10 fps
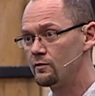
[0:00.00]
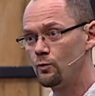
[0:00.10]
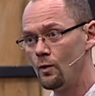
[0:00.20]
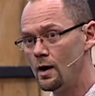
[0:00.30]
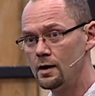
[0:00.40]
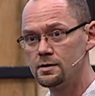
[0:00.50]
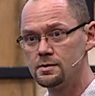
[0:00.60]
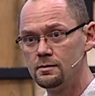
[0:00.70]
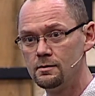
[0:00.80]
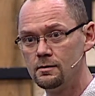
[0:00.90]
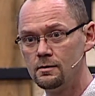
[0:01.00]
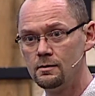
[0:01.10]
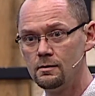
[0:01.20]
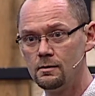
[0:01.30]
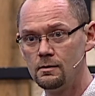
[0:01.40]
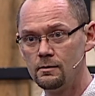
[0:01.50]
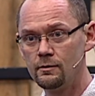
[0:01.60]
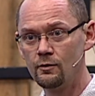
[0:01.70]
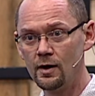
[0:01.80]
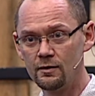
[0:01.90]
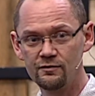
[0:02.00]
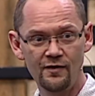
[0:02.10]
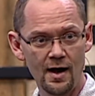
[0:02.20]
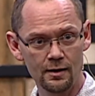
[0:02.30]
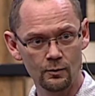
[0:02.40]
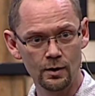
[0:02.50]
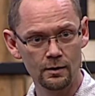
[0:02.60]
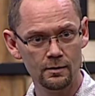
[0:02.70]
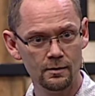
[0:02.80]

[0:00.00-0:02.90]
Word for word: want the greatest follower.